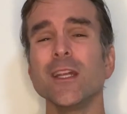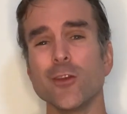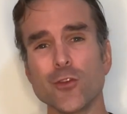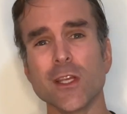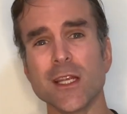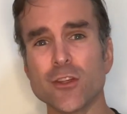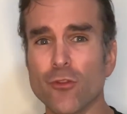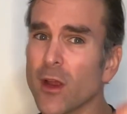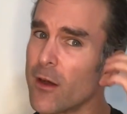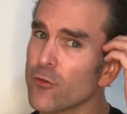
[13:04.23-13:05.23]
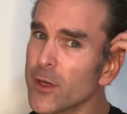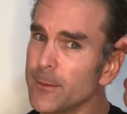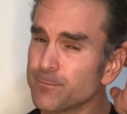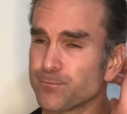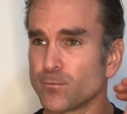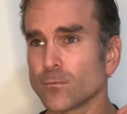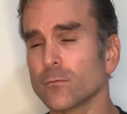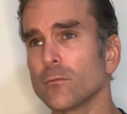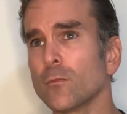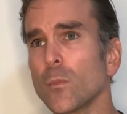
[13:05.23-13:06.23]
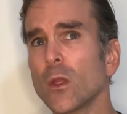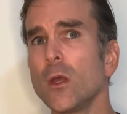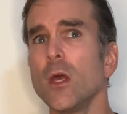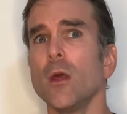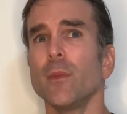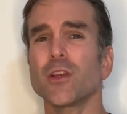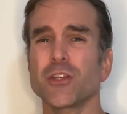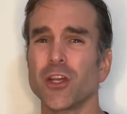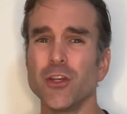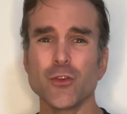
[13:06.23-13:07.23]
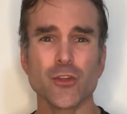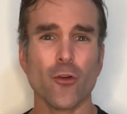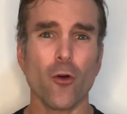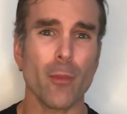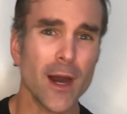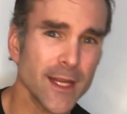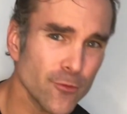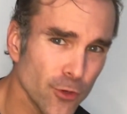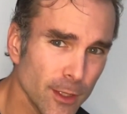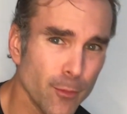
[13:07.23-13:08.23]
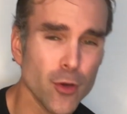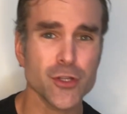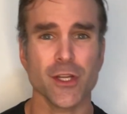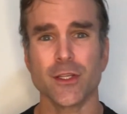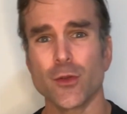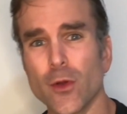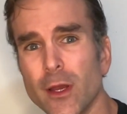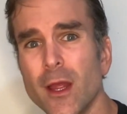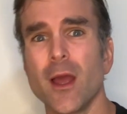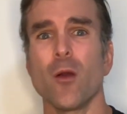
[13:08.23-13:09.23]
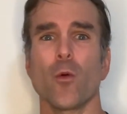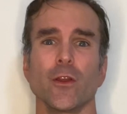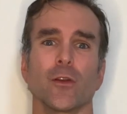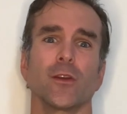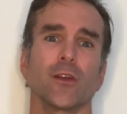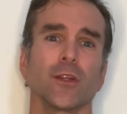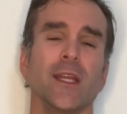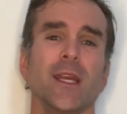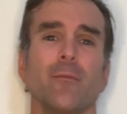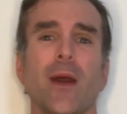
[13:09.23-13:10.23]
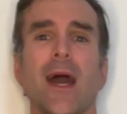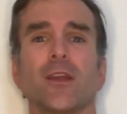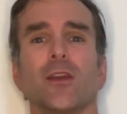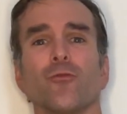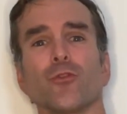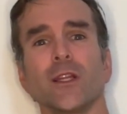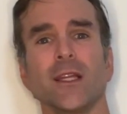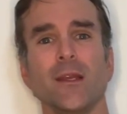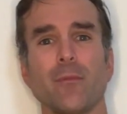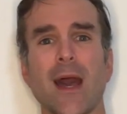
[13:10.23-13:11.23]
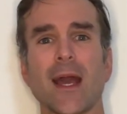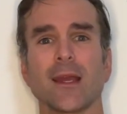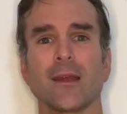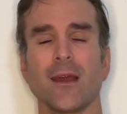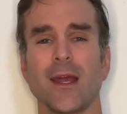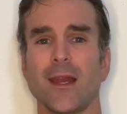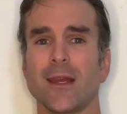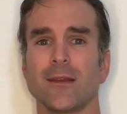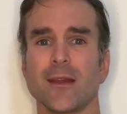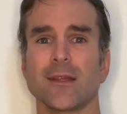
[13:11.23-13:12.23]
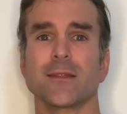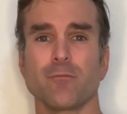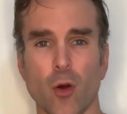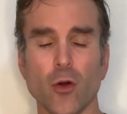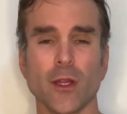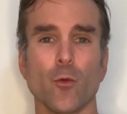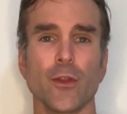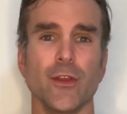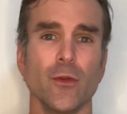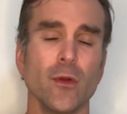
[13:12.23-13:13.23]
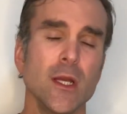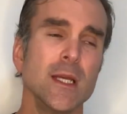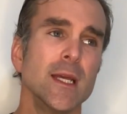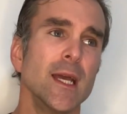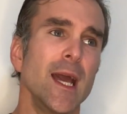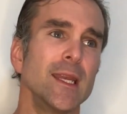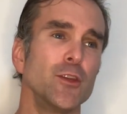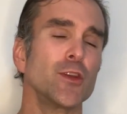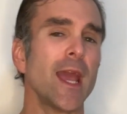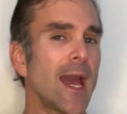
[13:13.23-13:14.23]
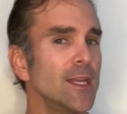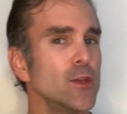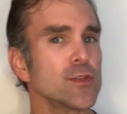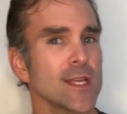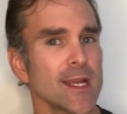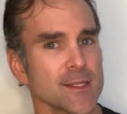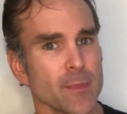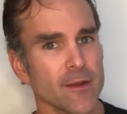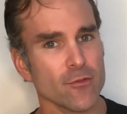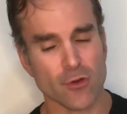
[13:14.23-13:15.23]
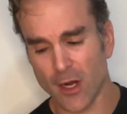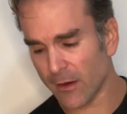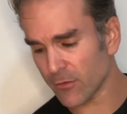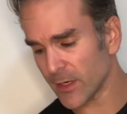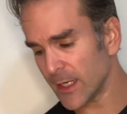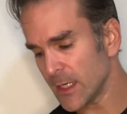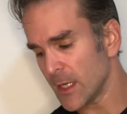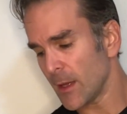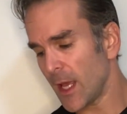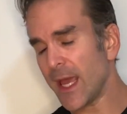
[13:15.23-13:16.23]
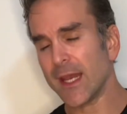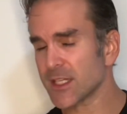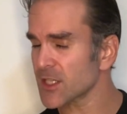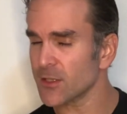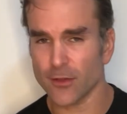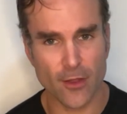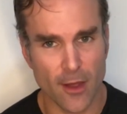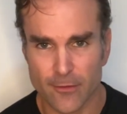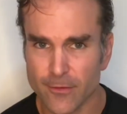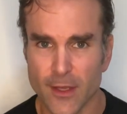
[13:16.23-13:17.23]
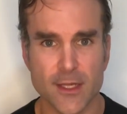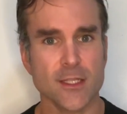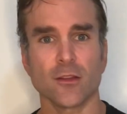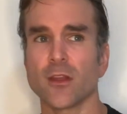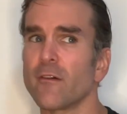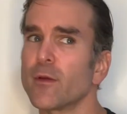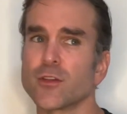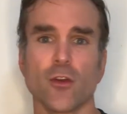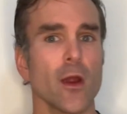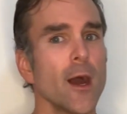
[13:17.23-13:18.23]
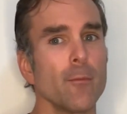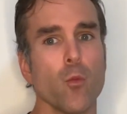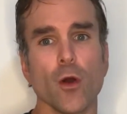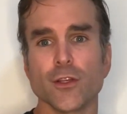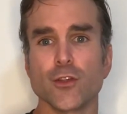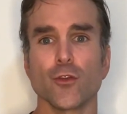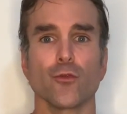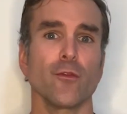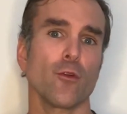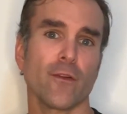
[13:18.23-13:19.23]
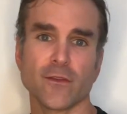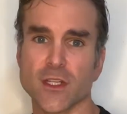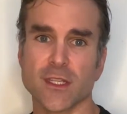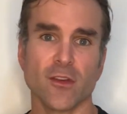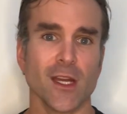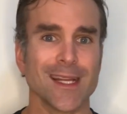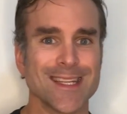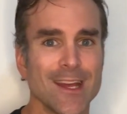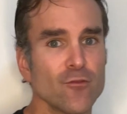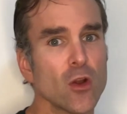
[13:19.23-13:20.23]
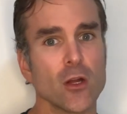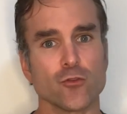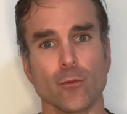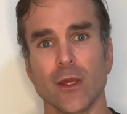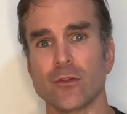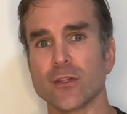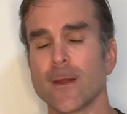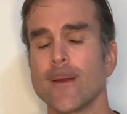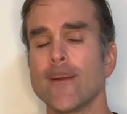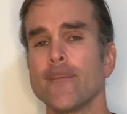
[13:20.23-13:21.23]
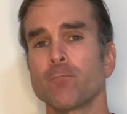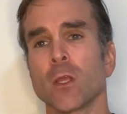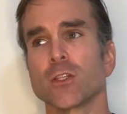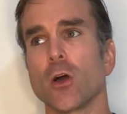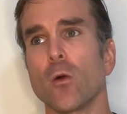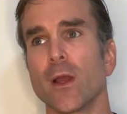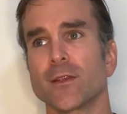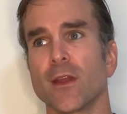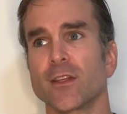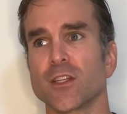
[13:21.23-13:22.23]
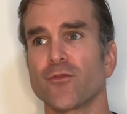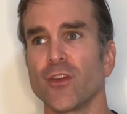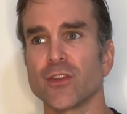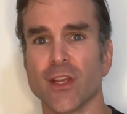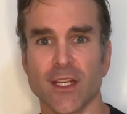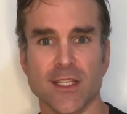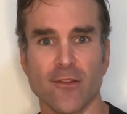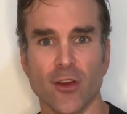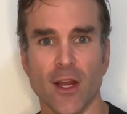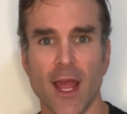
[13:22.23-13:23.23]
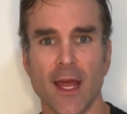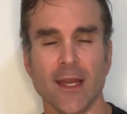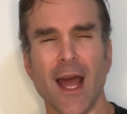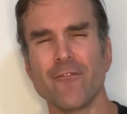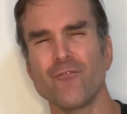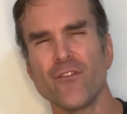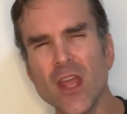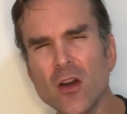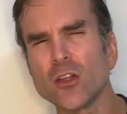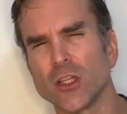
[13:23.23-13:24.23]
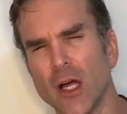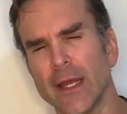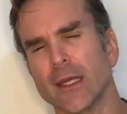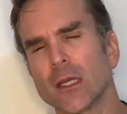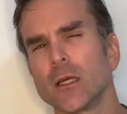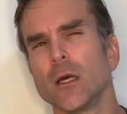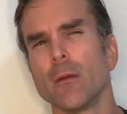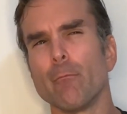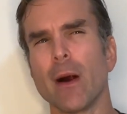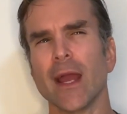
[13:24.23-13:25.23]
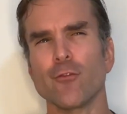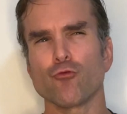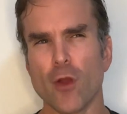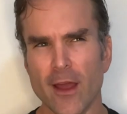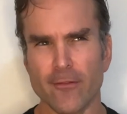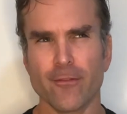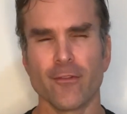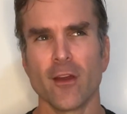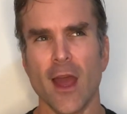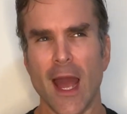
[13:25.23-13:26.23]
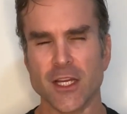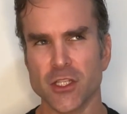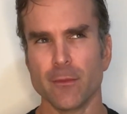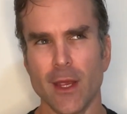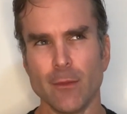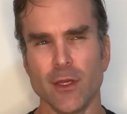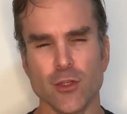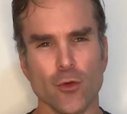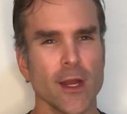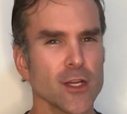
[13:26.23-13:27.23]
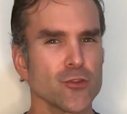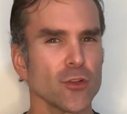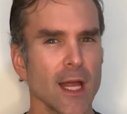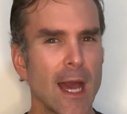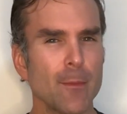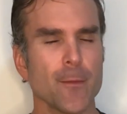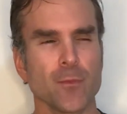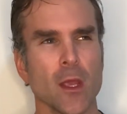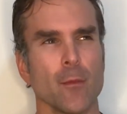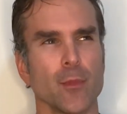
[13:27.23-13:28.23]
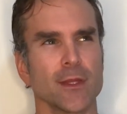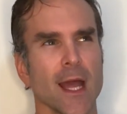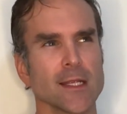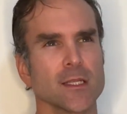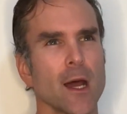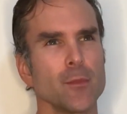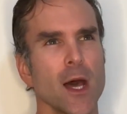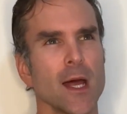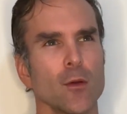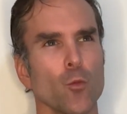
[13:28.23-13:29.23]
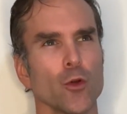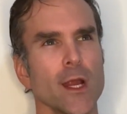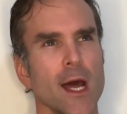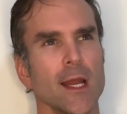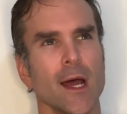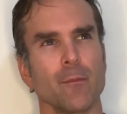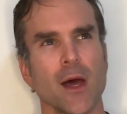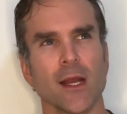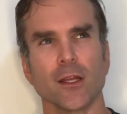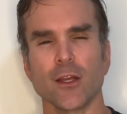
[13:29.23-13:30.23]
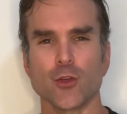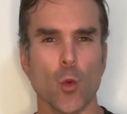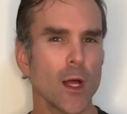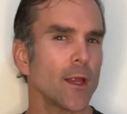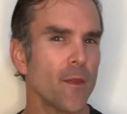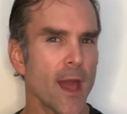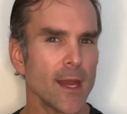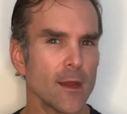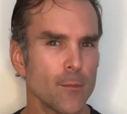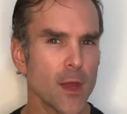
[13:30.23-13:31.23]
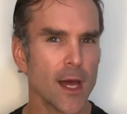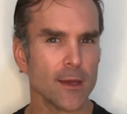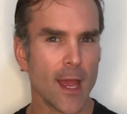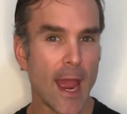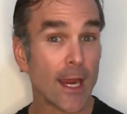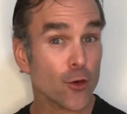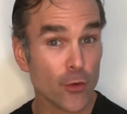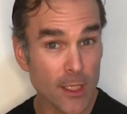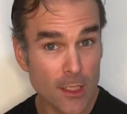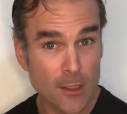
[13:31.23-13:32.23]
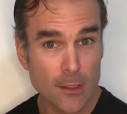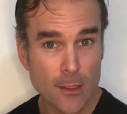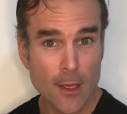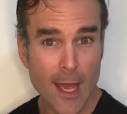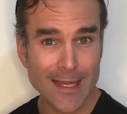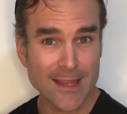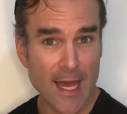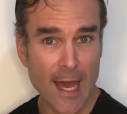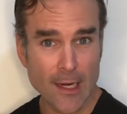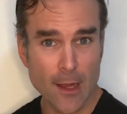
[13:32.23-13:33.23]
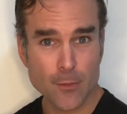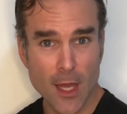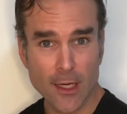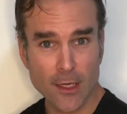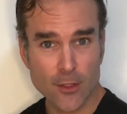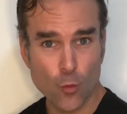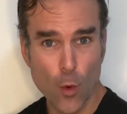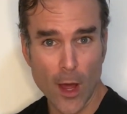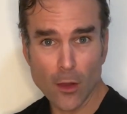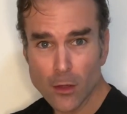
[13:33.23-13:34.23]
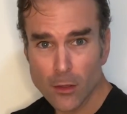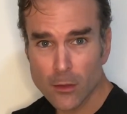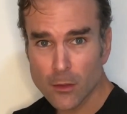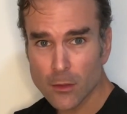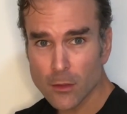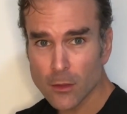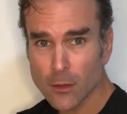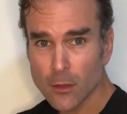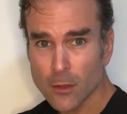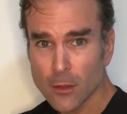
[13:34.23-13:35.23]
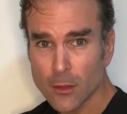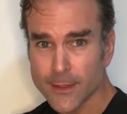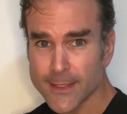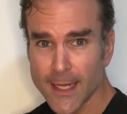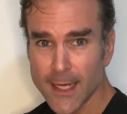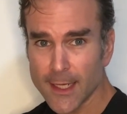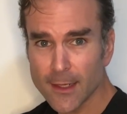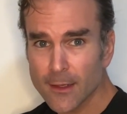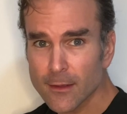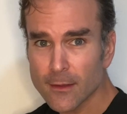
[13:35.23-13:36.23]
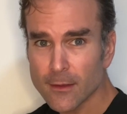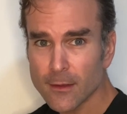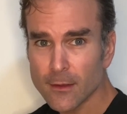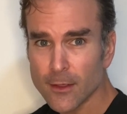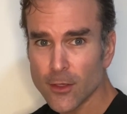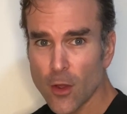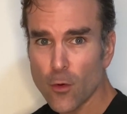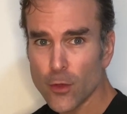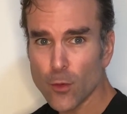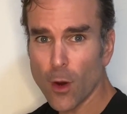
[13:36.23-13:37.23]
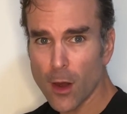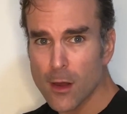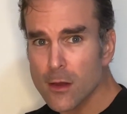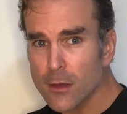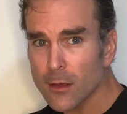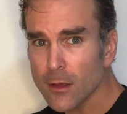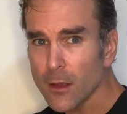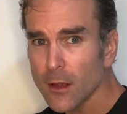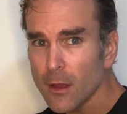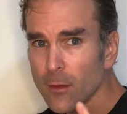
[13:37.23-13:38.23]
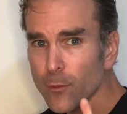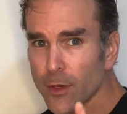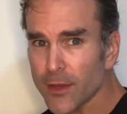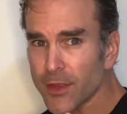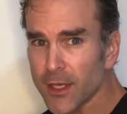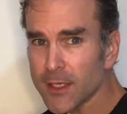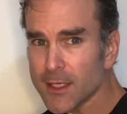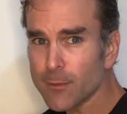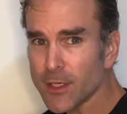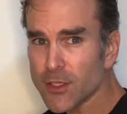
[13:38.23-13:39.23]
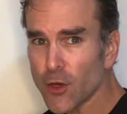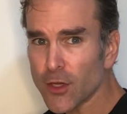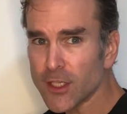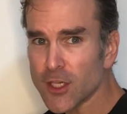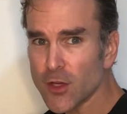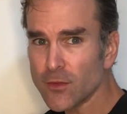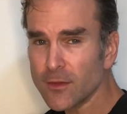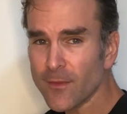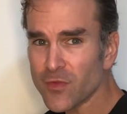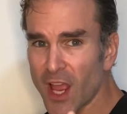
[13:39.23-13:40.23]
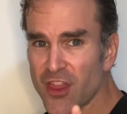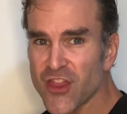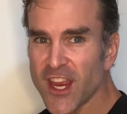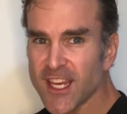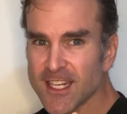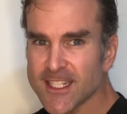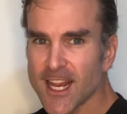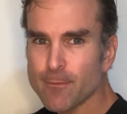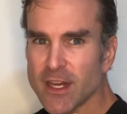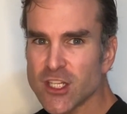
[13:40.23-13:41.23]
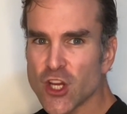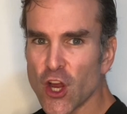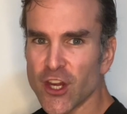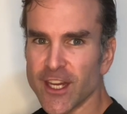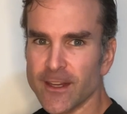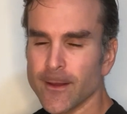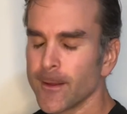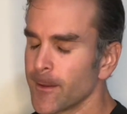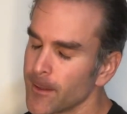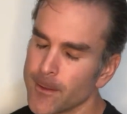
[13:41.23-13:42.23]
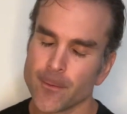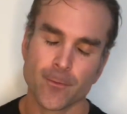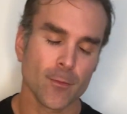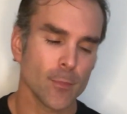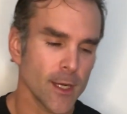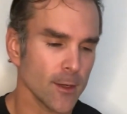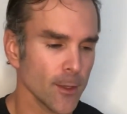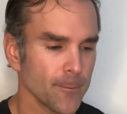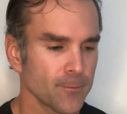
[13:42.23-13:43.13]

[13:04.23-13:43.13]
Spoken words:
use it as a recovery because you can use your whole body and really push into it. When you're leaning back, you can really lean back and pull it with you. And you can use that as a bit of a recovery. It is still tough. It is still tough because you're going up 1, 2, 3, 4, 5, 6, 7, 8, 9, 10 for 100 meters. So it just feels like it's never going to end. I feel like my ref actually made me do an extra lap, but I'm not going to dwell on that. I'm not angry at that. I'm not going to dwell. Dean, you know who you are? But I think you did me dirty, dude. I think you did me dirty. But anyway,